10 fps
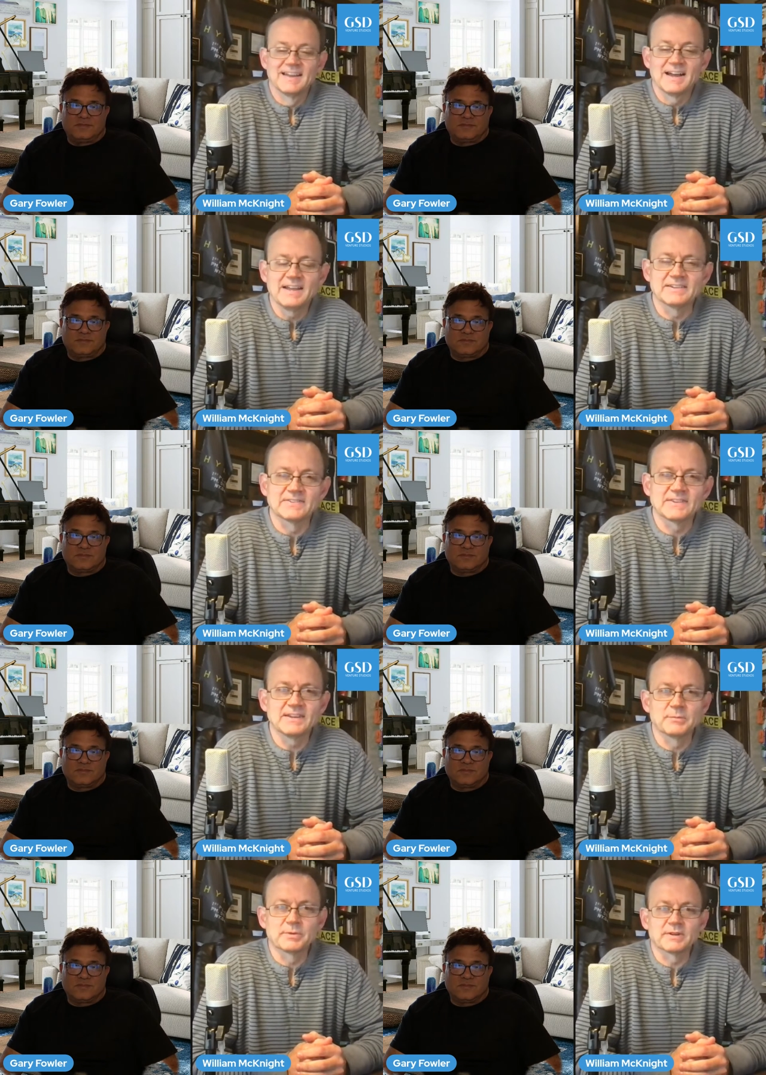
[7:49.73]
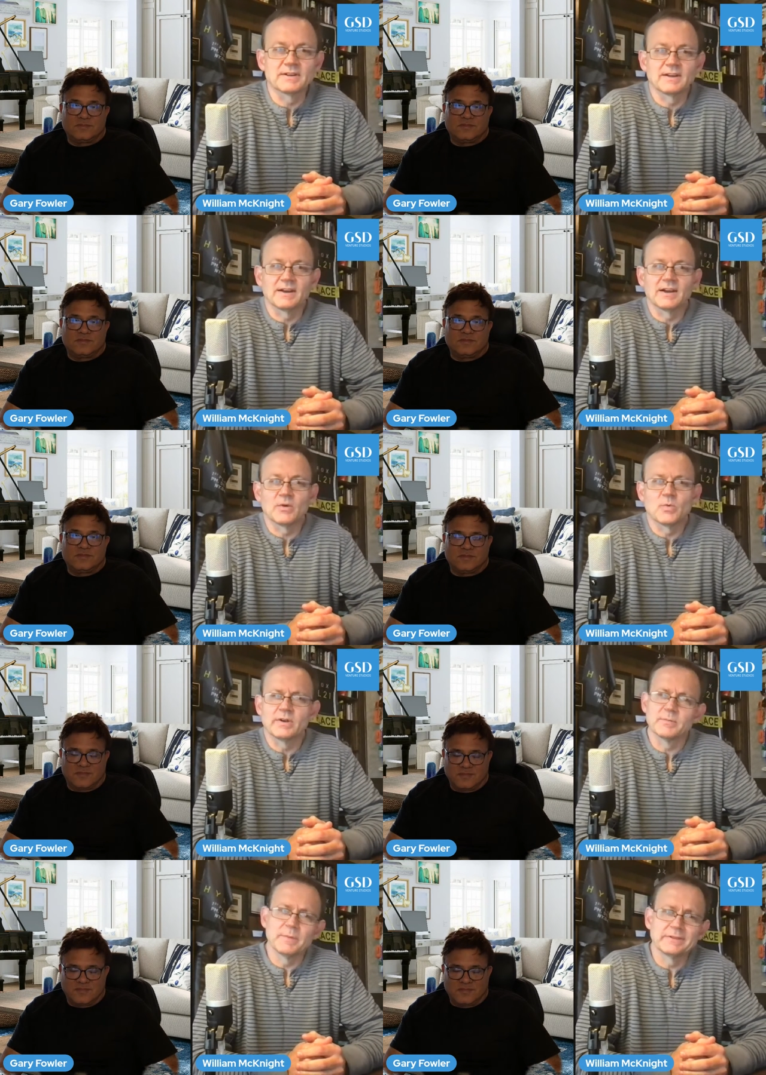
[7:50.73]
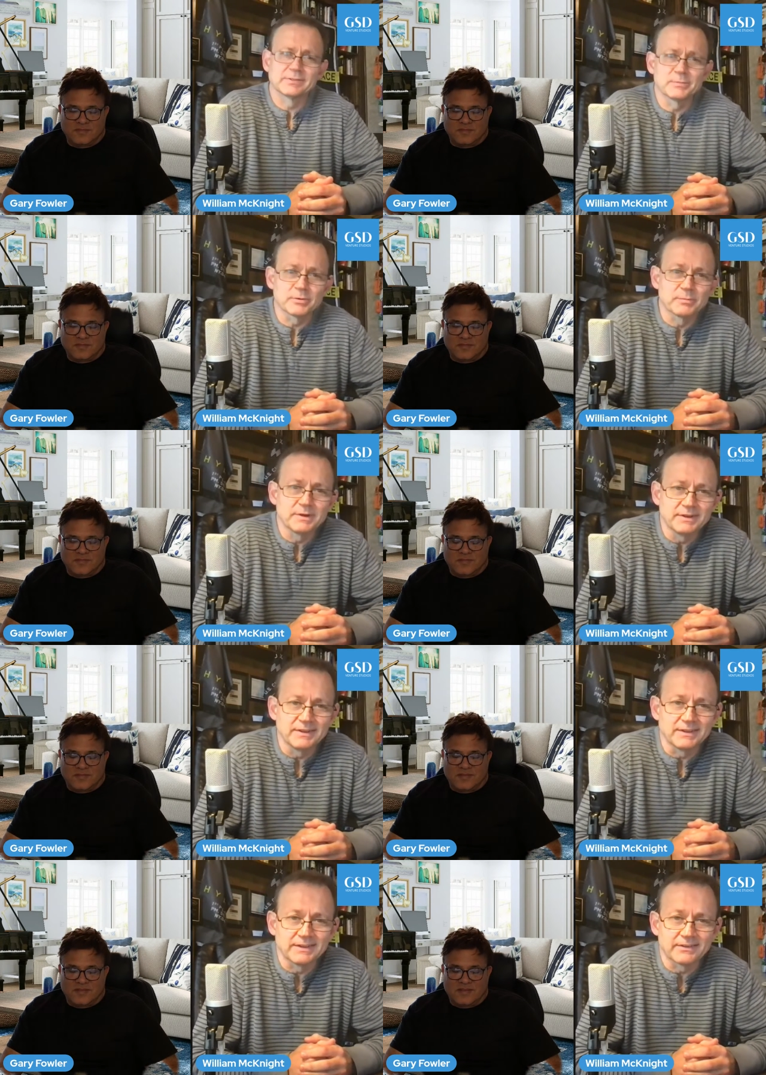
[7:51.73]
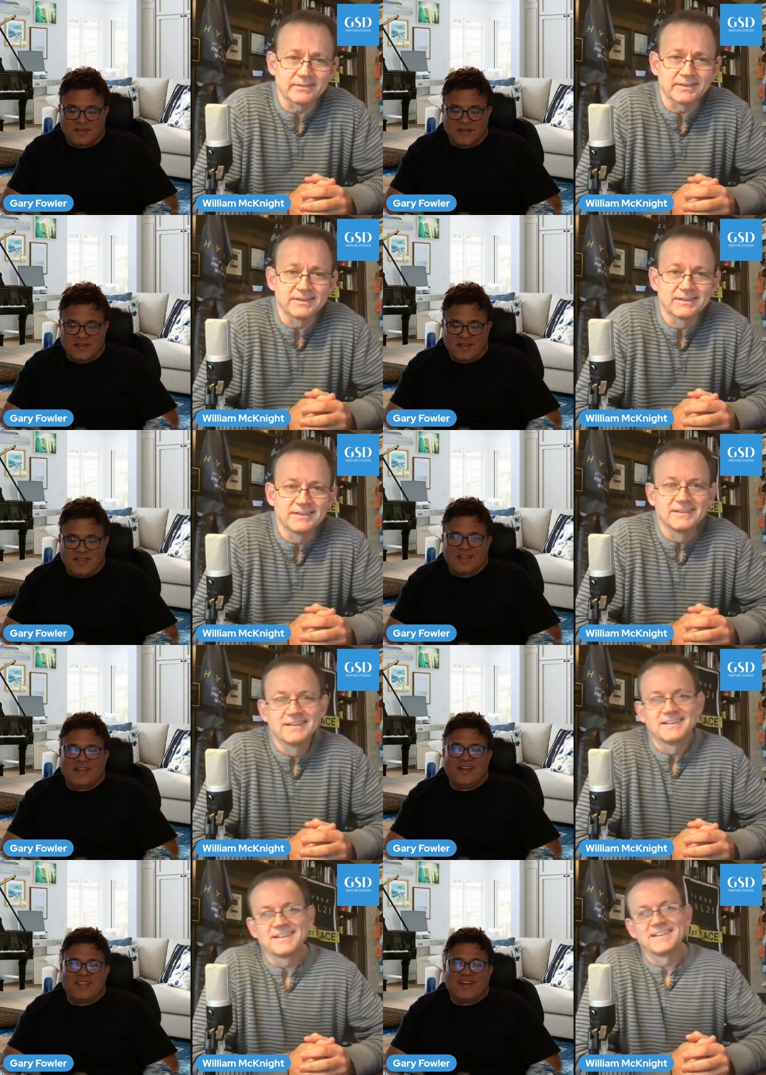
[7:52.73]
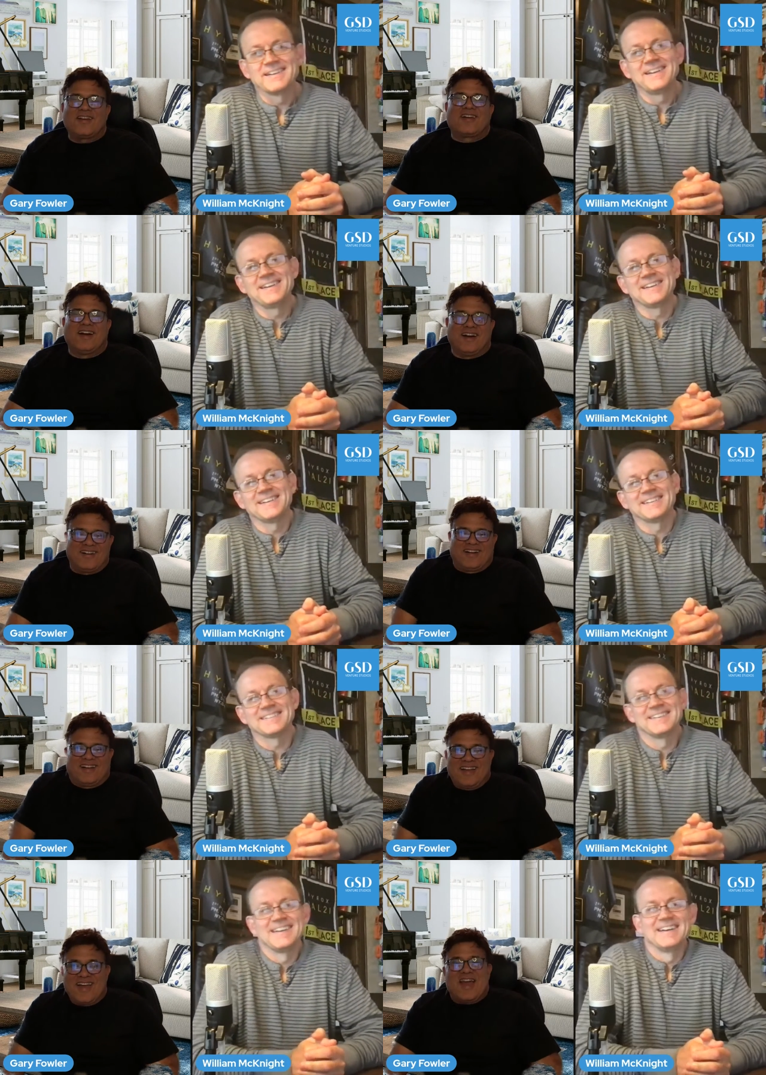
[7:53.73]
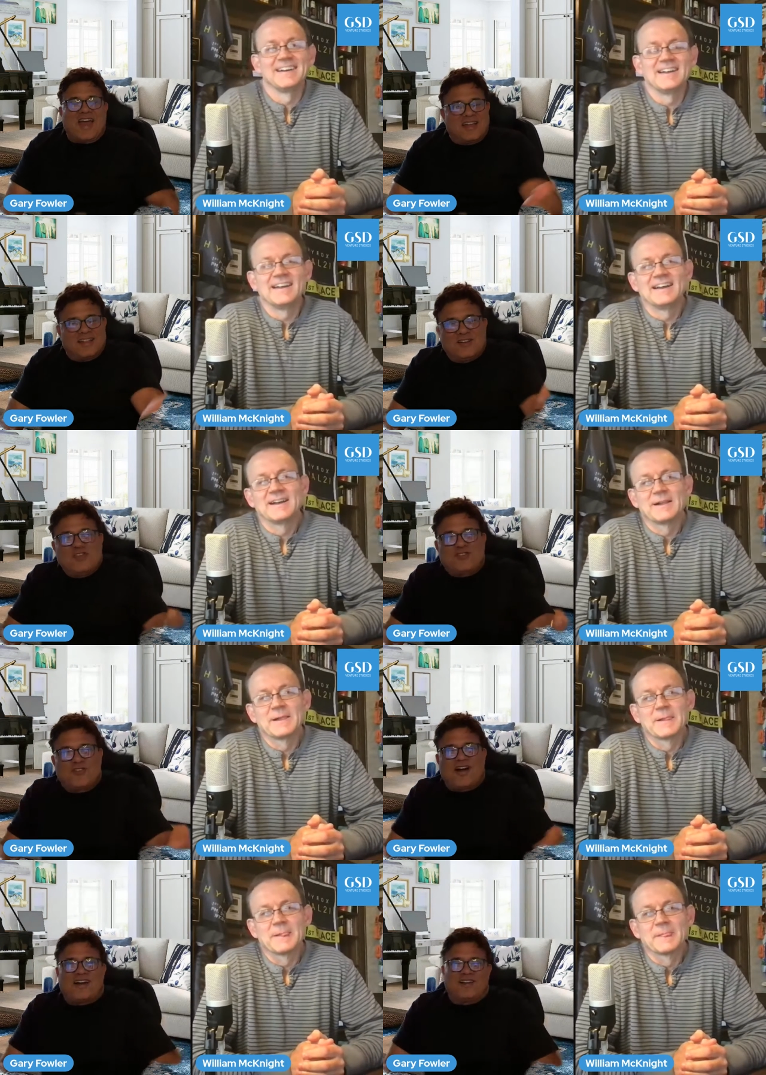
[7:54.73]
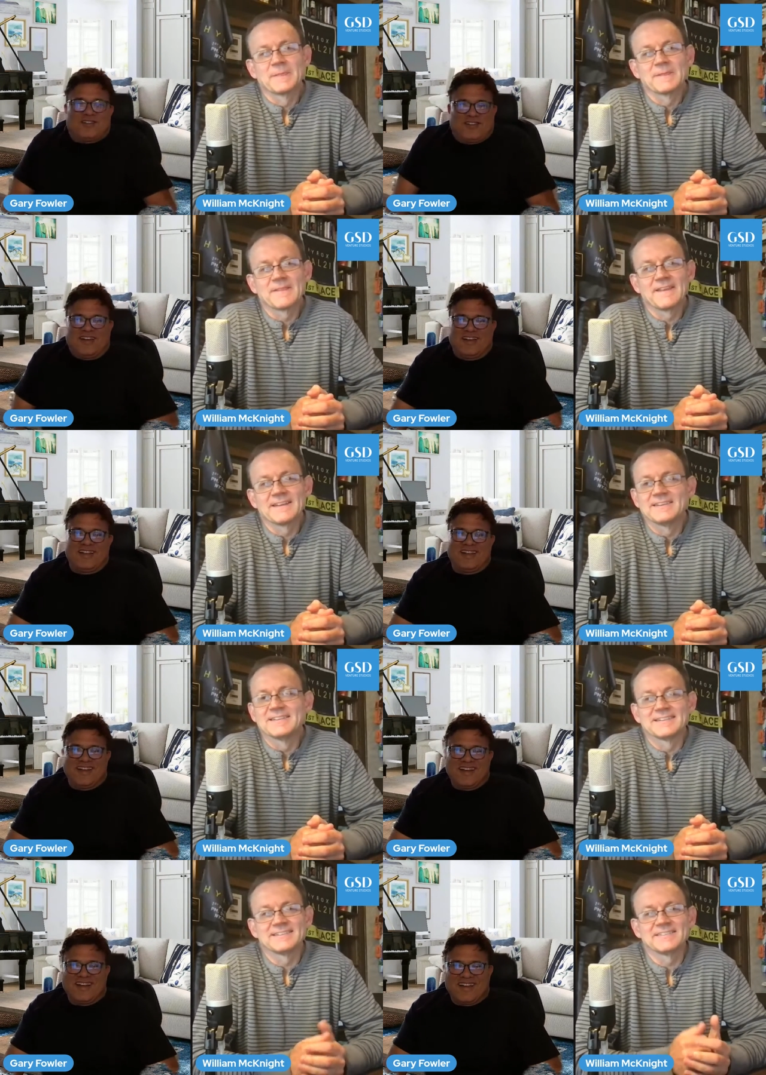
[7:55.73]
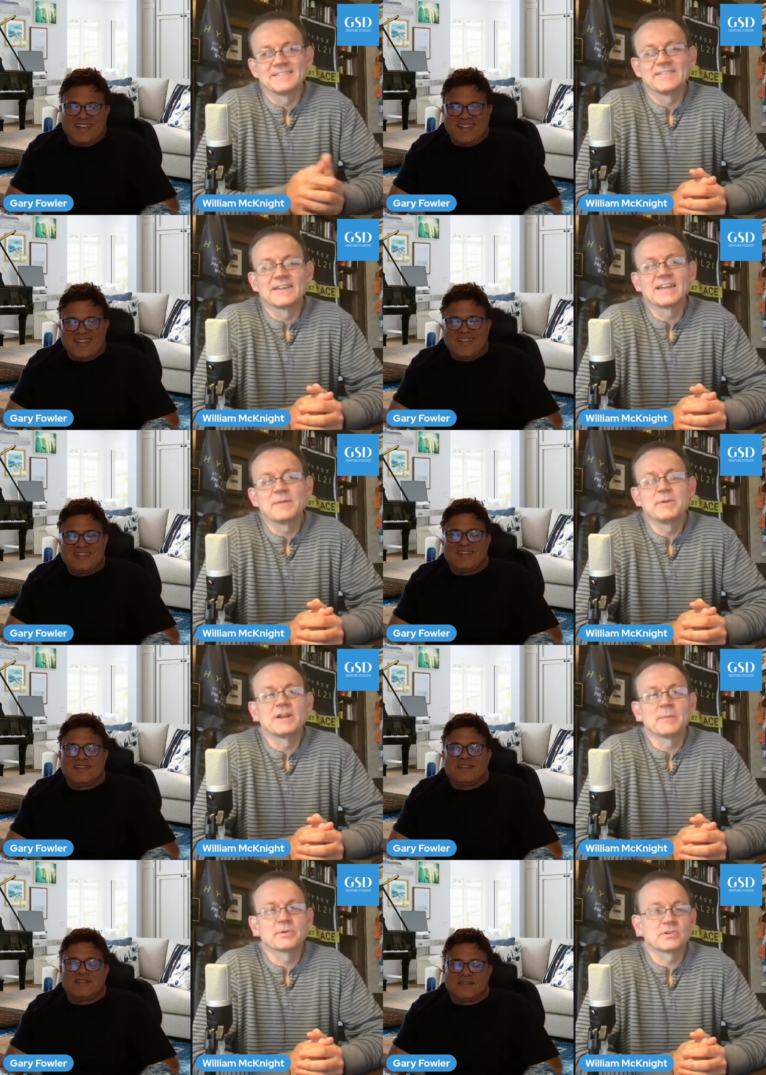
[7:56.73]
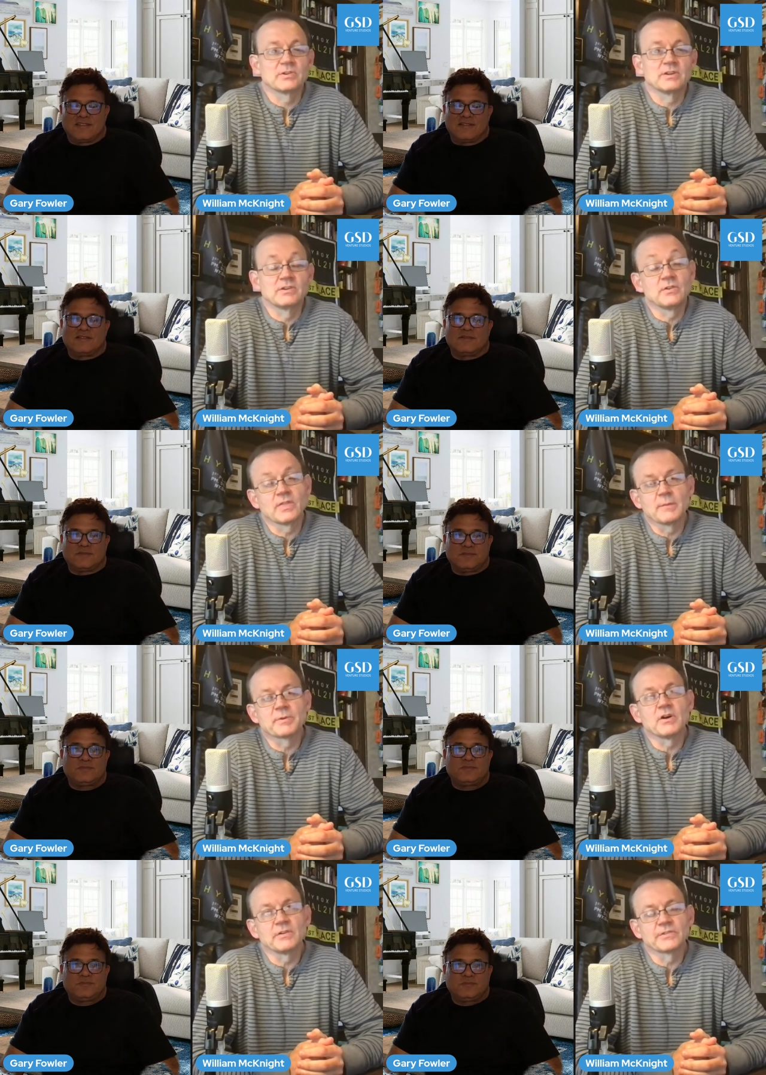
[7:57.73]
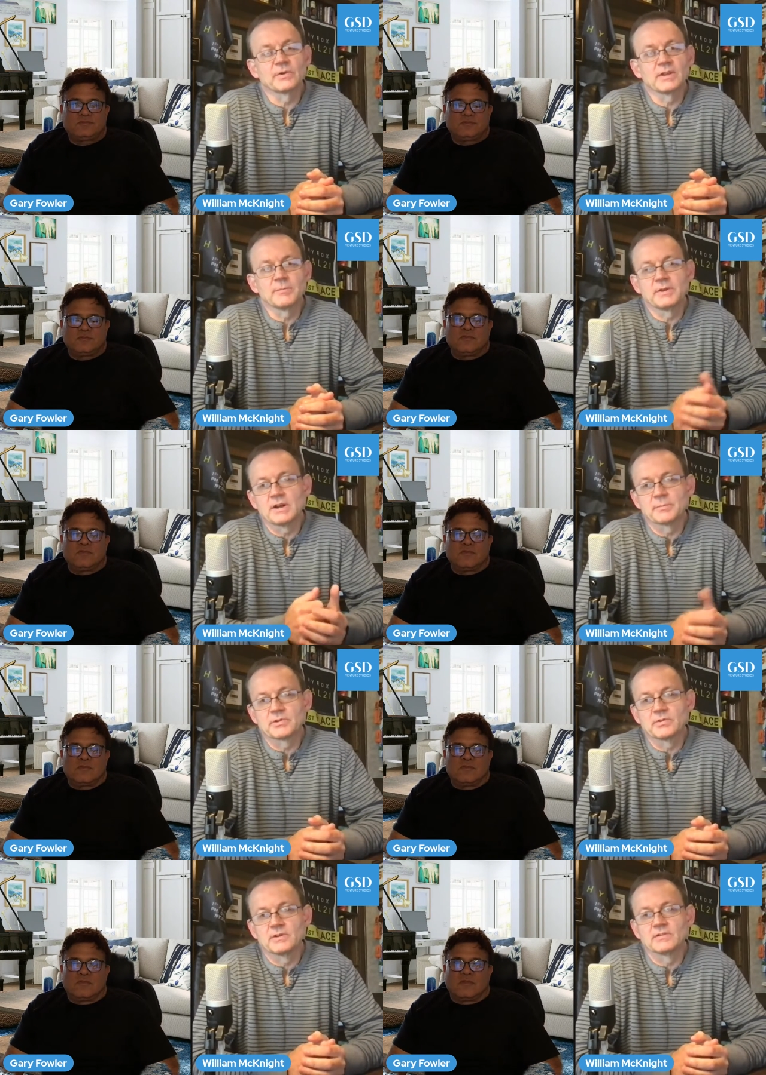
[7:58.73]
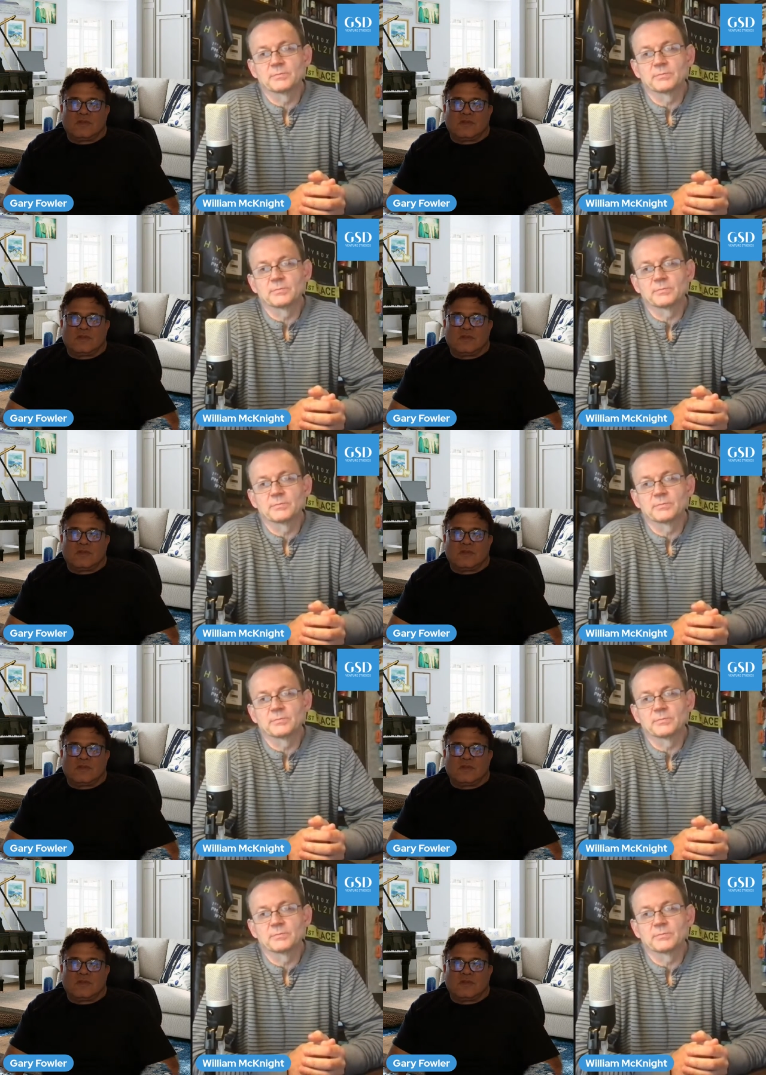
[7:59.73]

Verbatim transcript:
Speaker 1: hate to say it, but I wanted to make some more money, Gary. There you go.
Speaker 2: Hey, at least you're honest.
Speaker 1: And that gave me an opportunity to do that, but also gave me an opportunity to